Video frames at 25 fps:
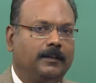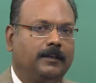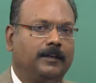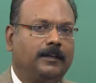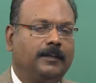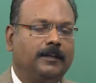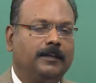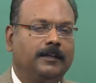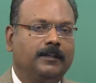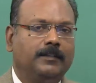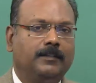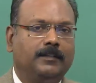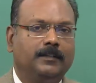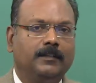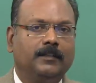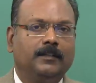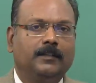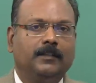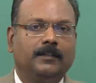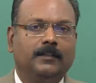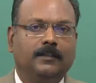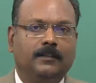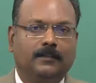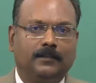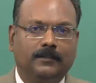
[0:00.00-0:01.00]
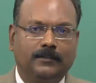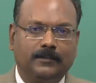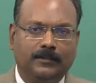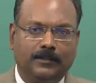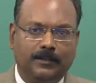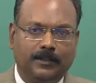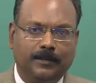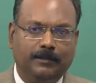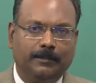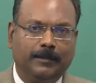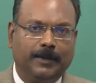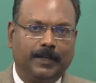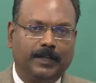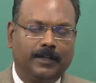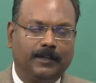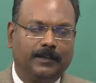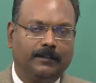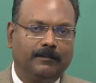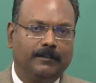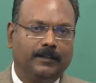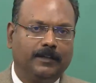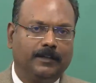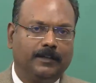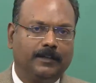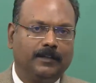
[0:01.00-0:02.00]
occasional gym
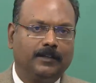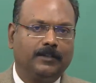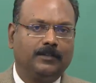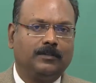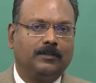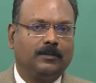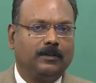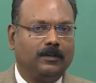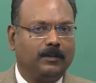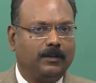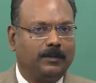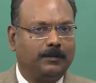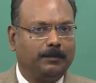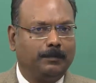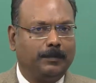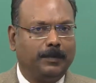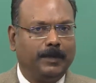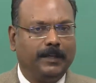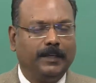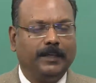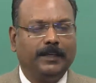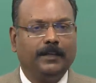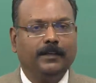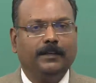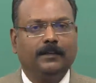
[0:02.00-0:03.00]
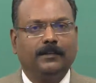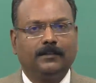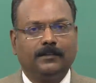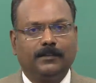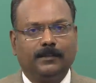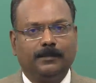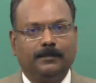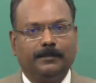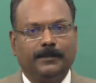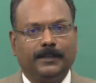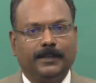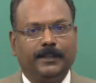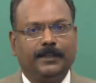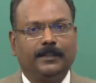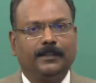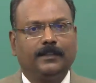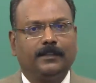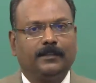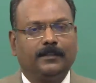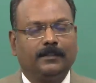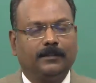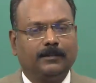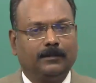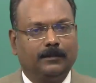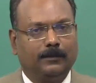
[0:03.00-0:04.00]
activities or playing some
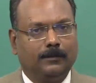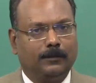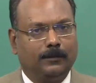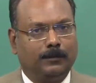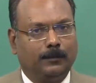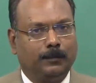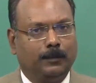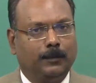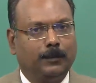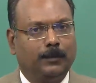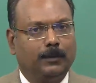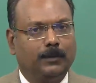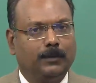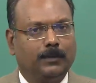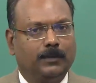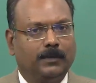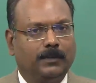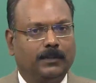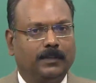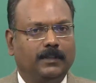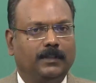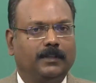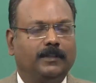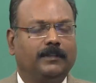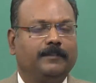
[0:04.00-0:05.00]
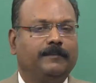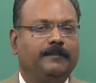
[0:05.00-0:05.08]
rigorous sports in